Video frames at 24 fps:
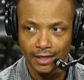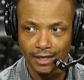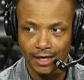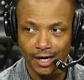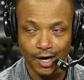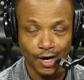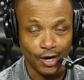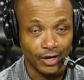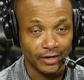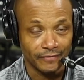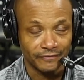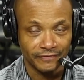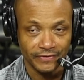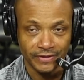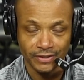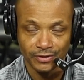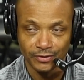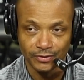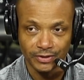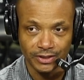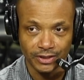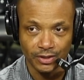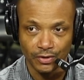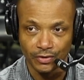Oh, it
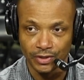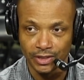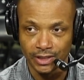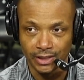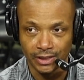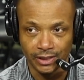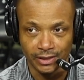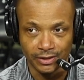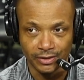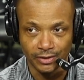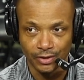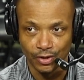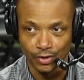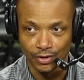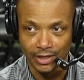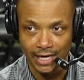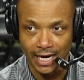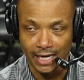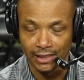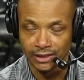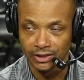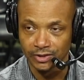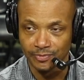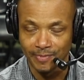feels so good. You know,
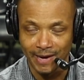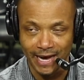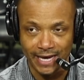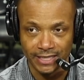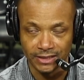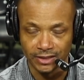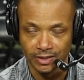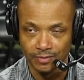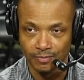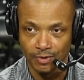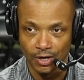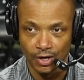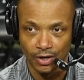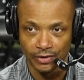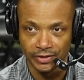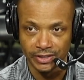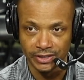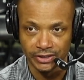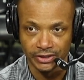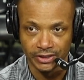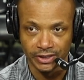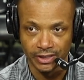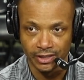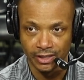college basketball
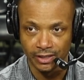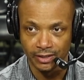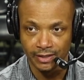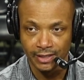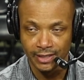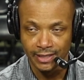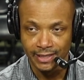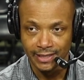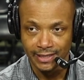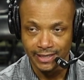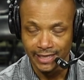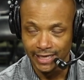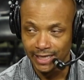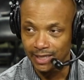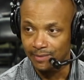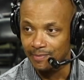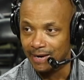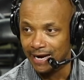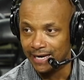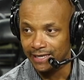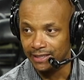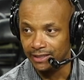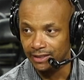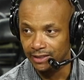this year,
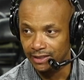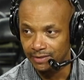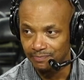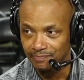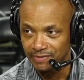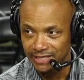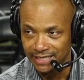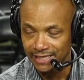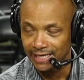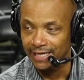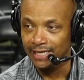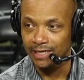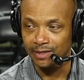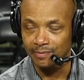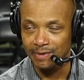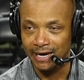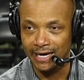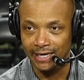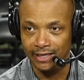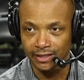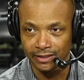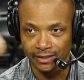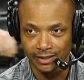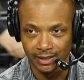anybody can beat
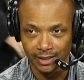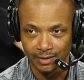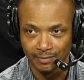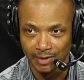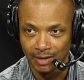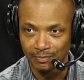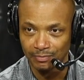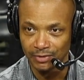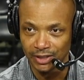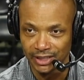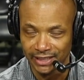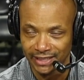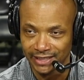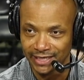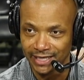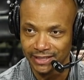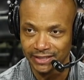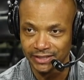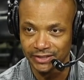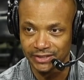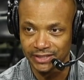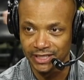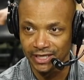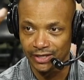anybody. I'm looking
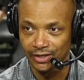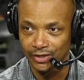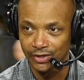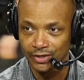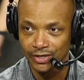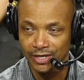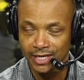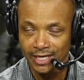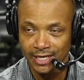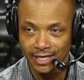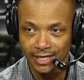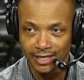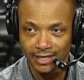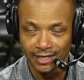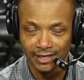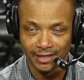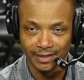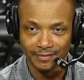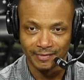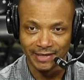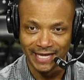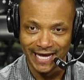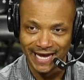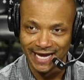at the ticker
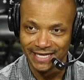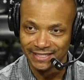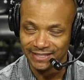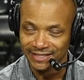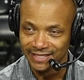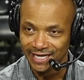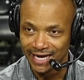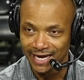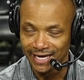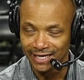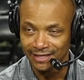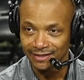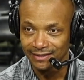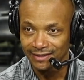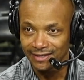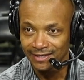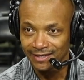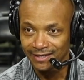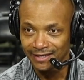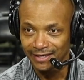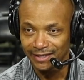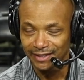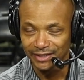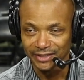last night,
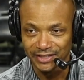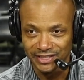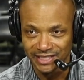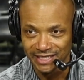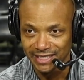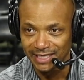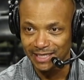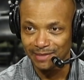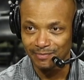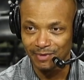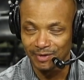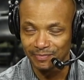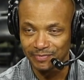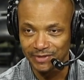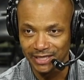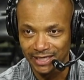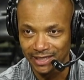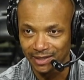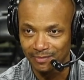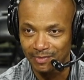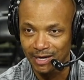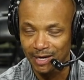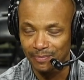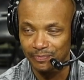and a team I'm
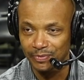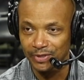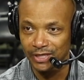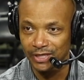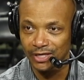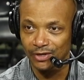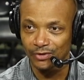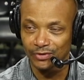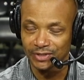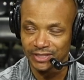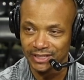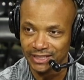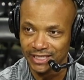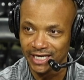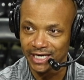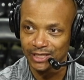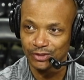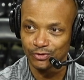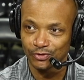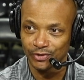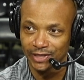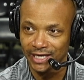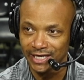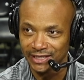thinking about putting on the
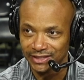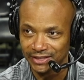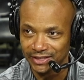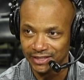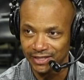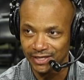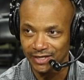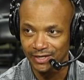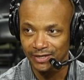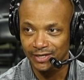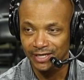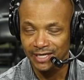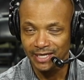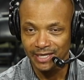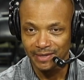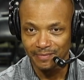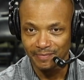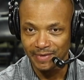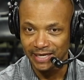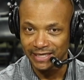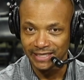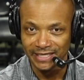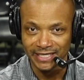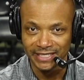schedule next year,
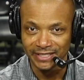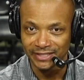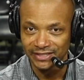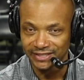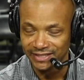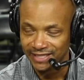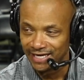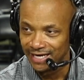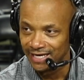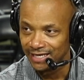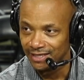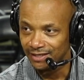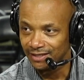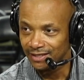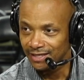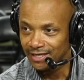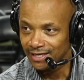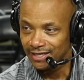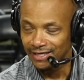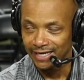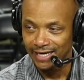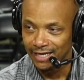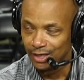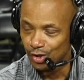McNeese State.
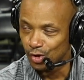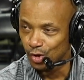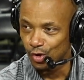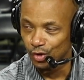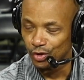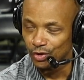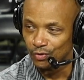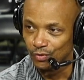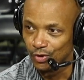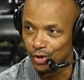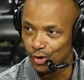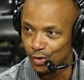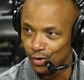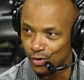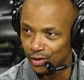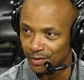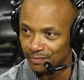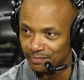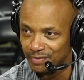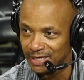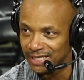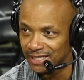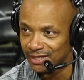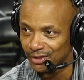They go on the road
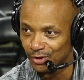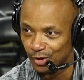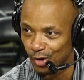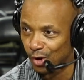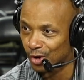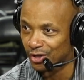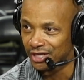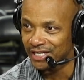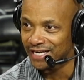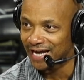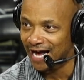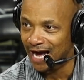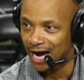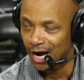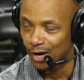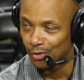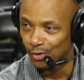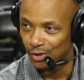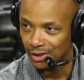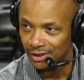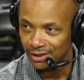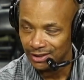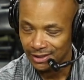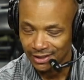and beat Northern
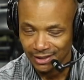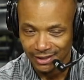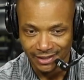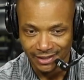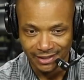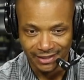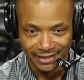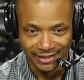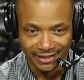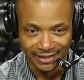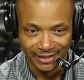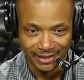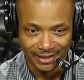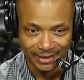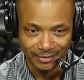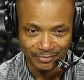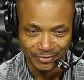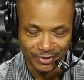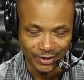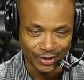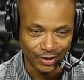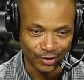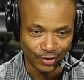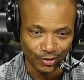Iowa.
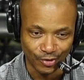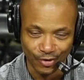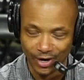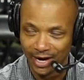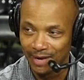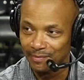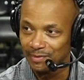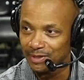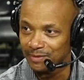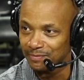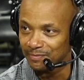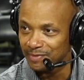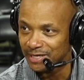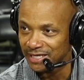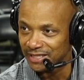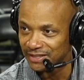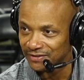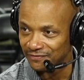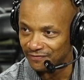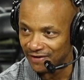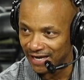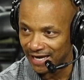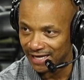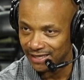You know, Grambling
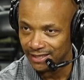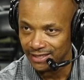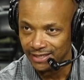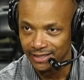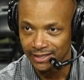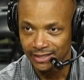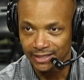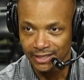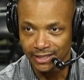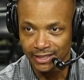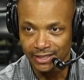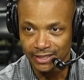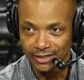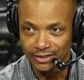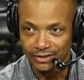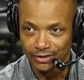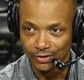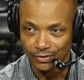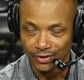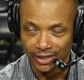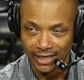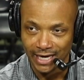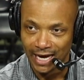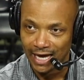beats Vandy.
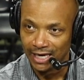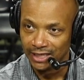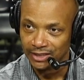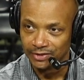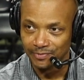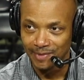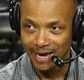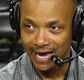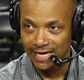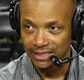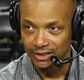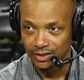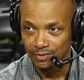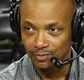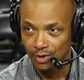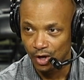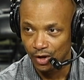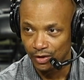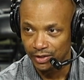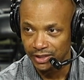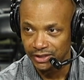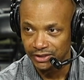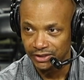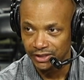So in college
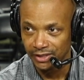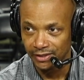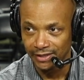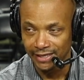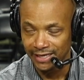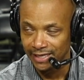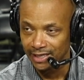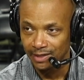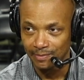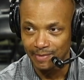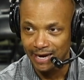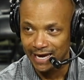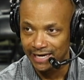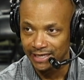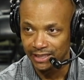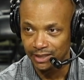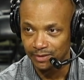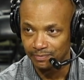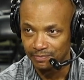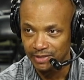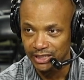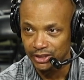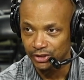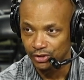basketball this year, anybody
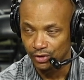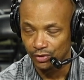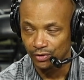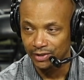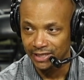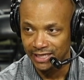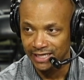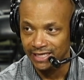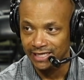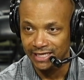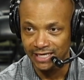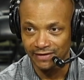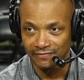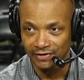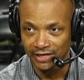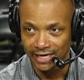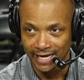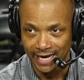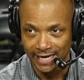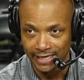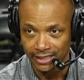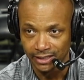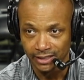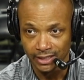can beat you on any given
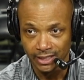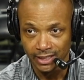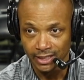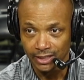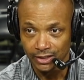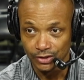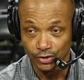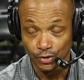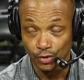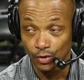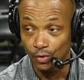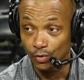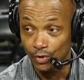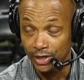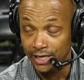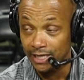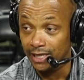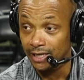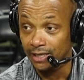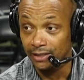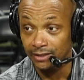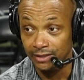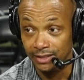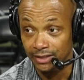night. So a
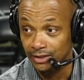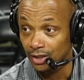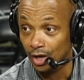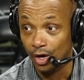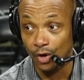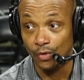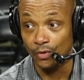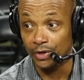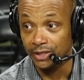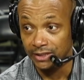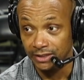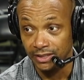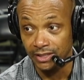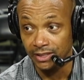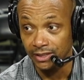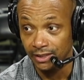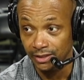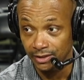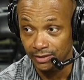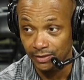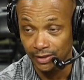win is always good.